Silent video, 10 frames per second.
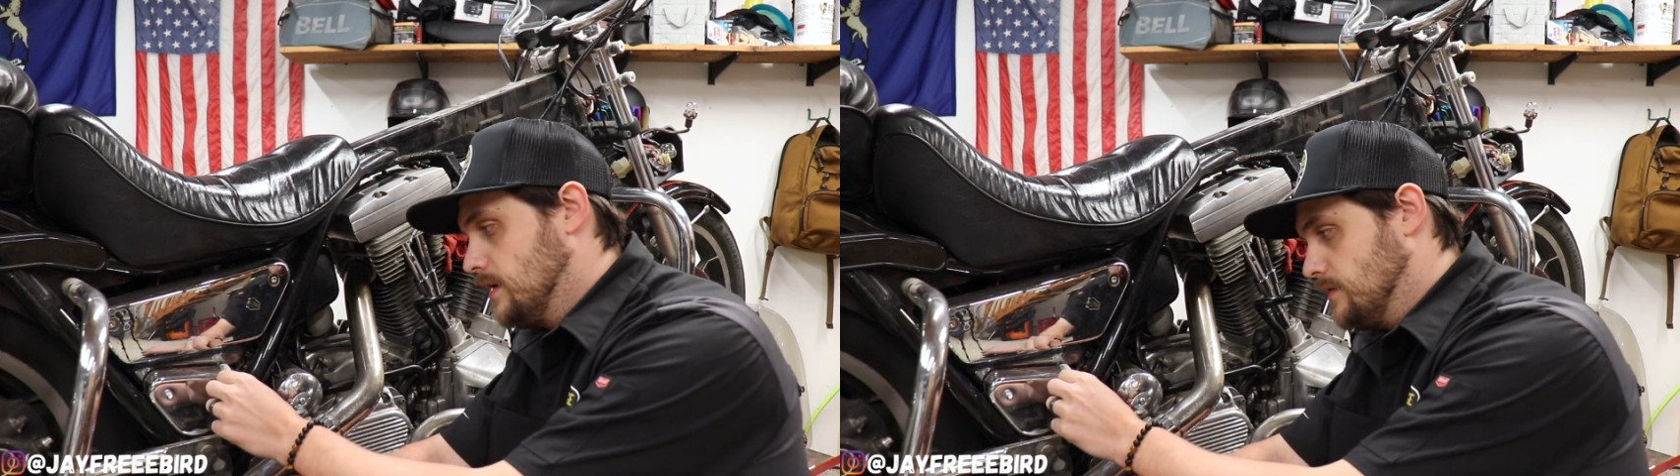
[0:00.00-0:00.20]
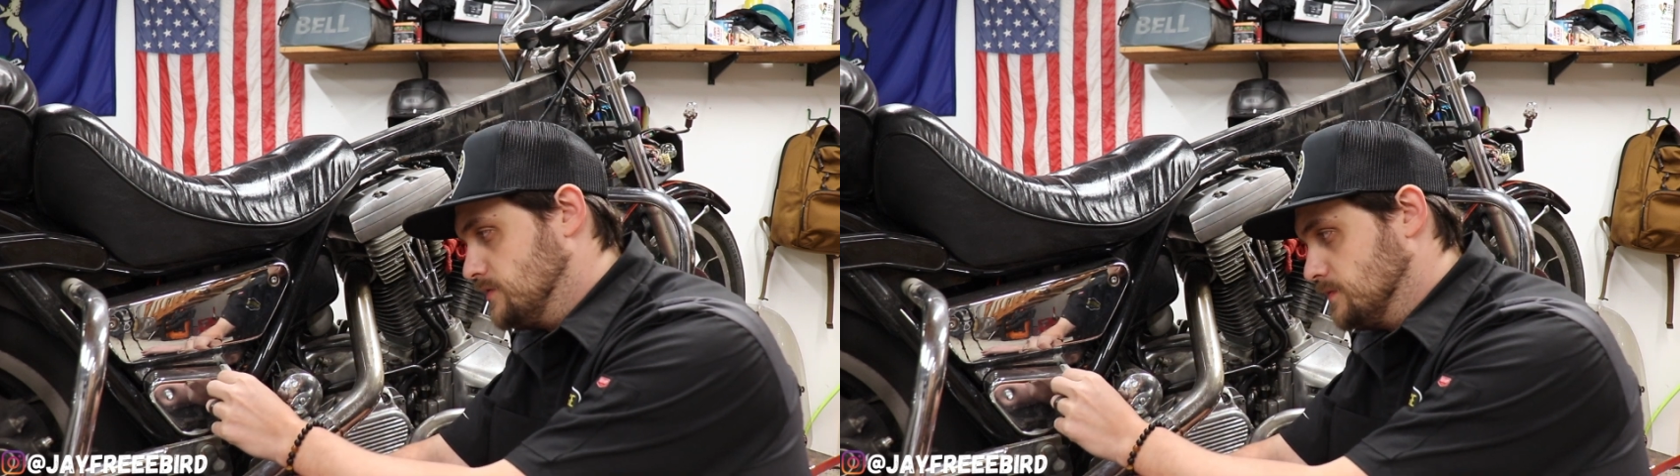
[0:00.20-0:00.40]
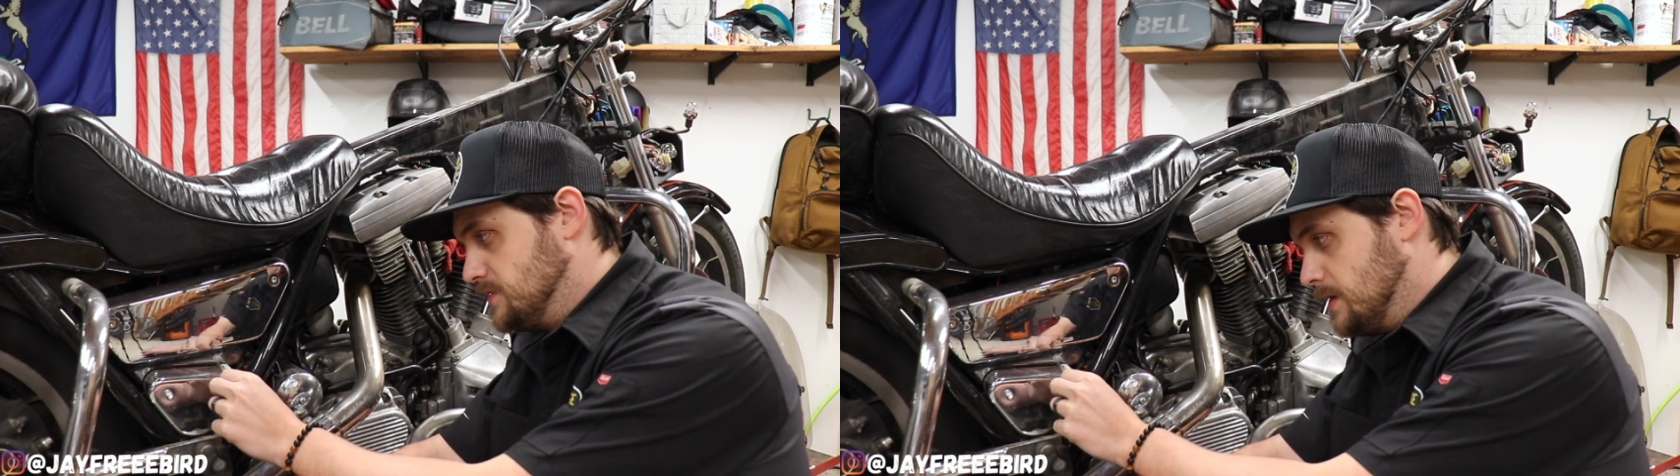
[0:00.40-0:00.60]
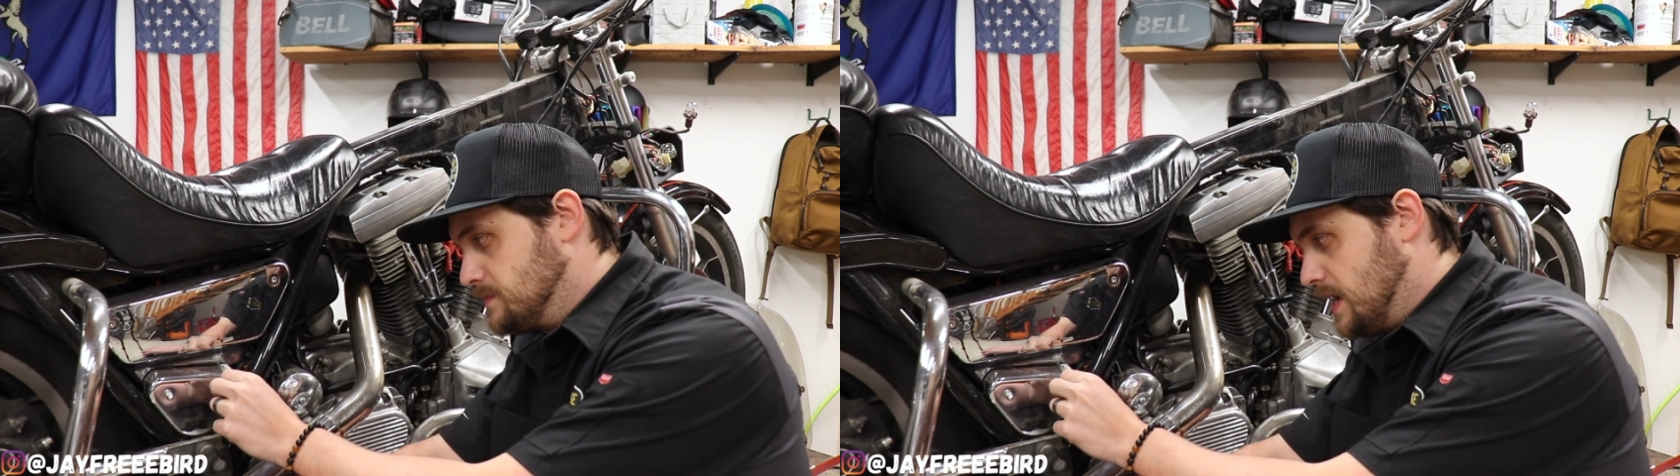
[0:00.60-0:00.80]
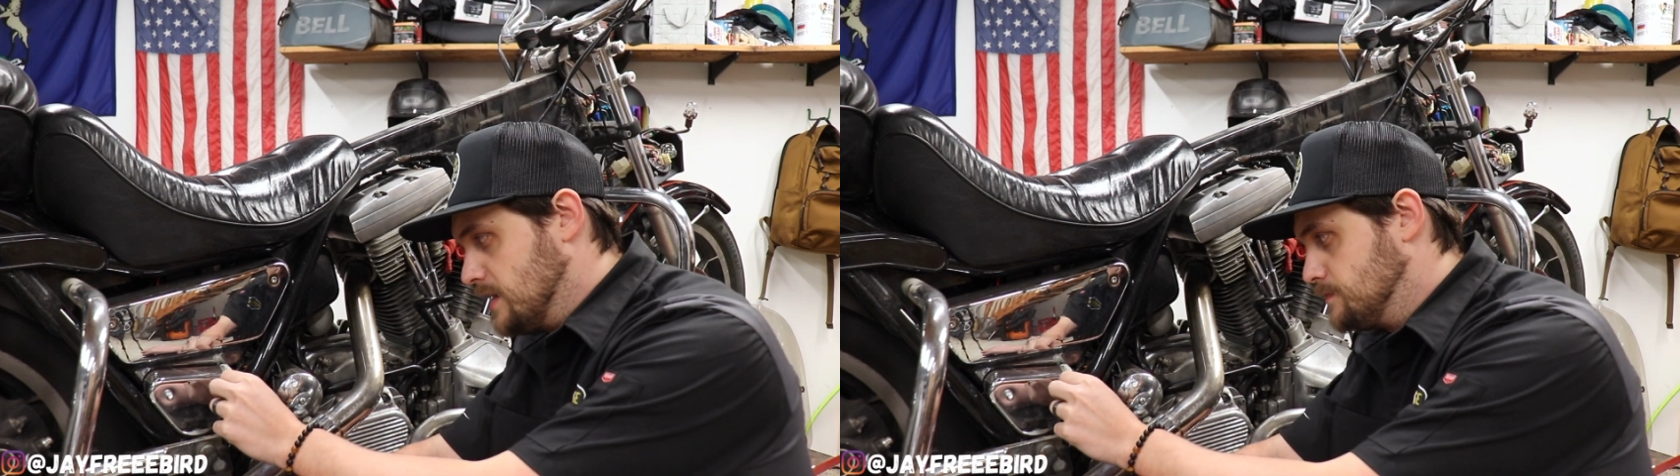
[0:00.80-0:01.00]
there's some zip
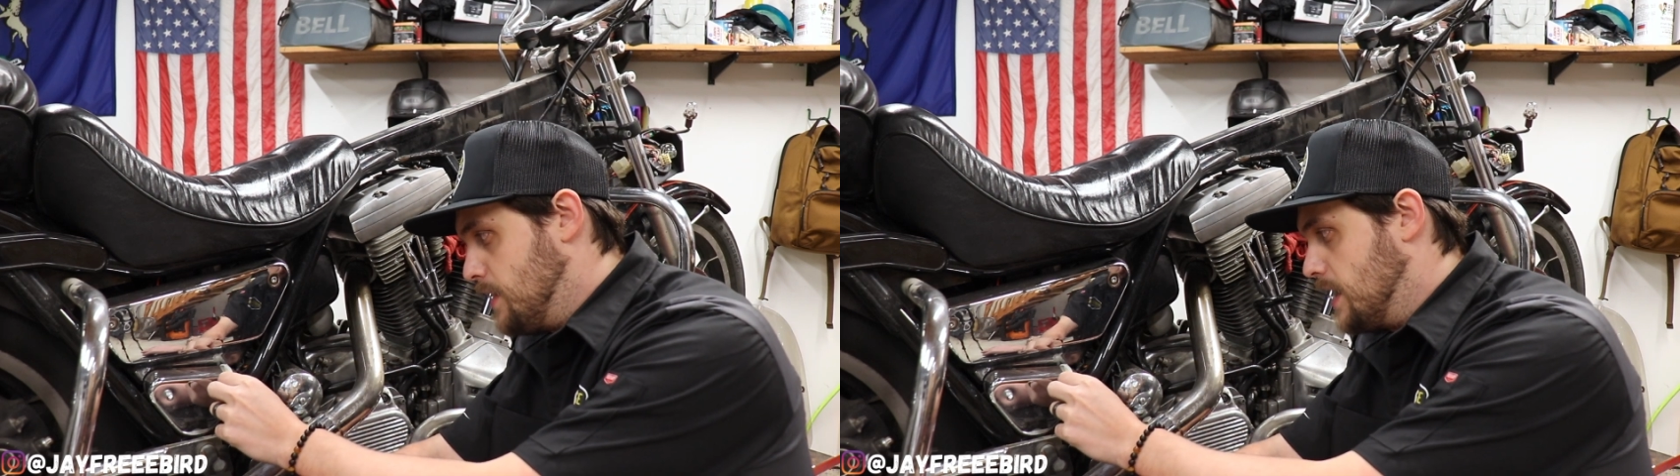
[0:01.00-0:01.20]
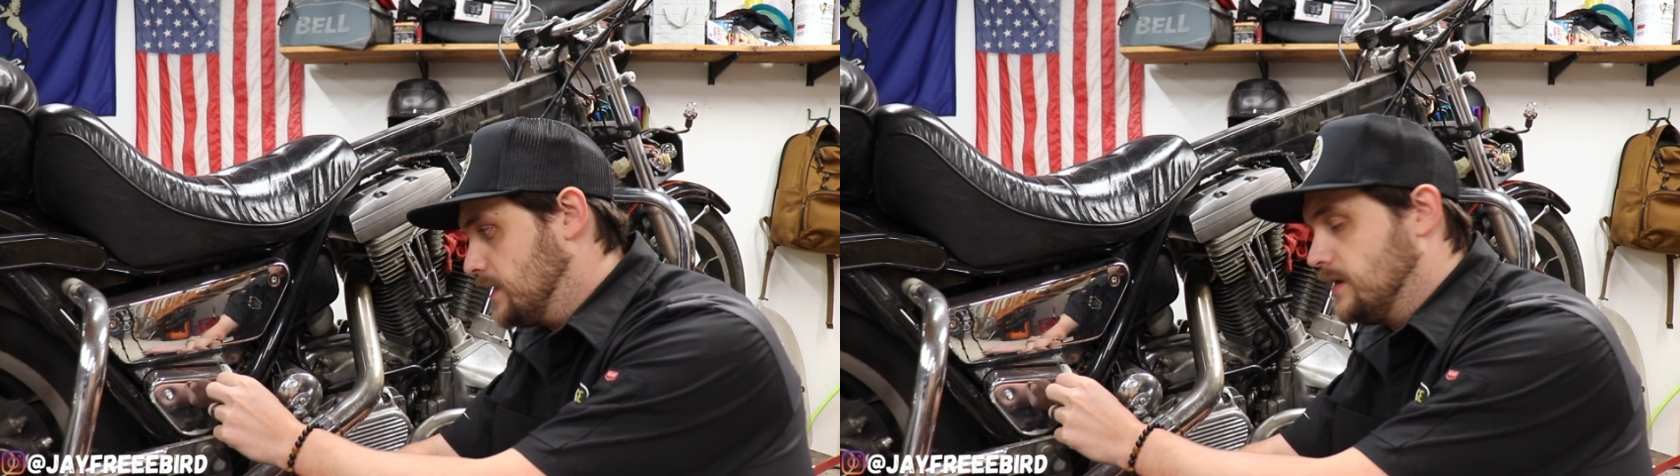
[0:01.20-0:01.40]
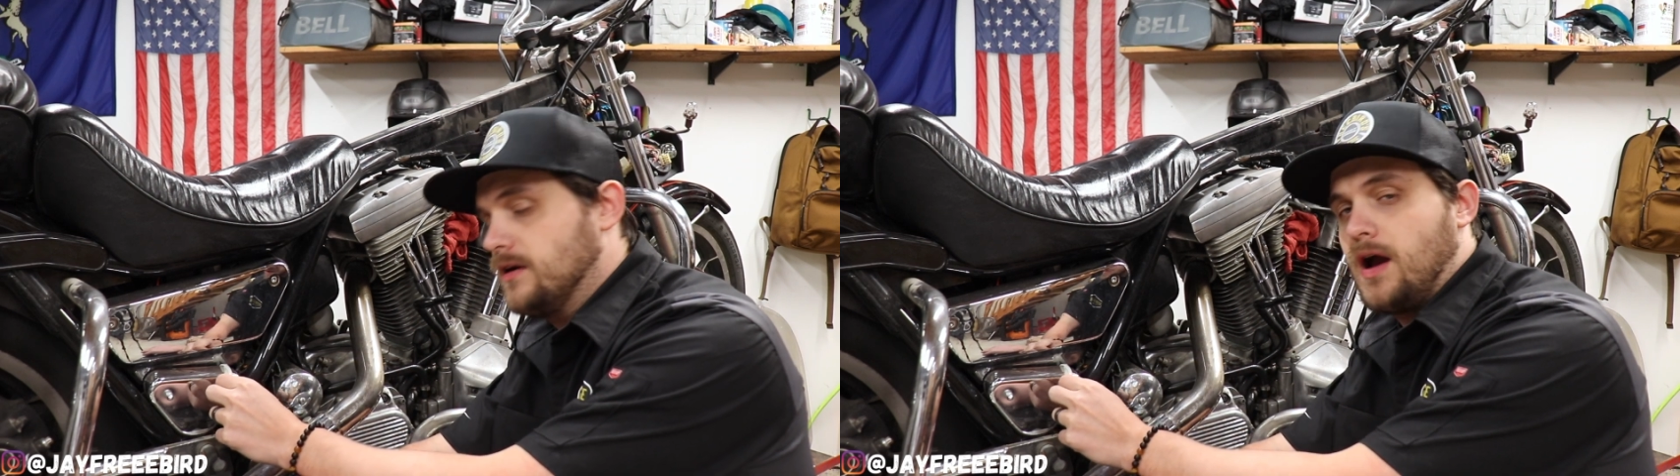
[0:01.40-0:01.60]
ties back here.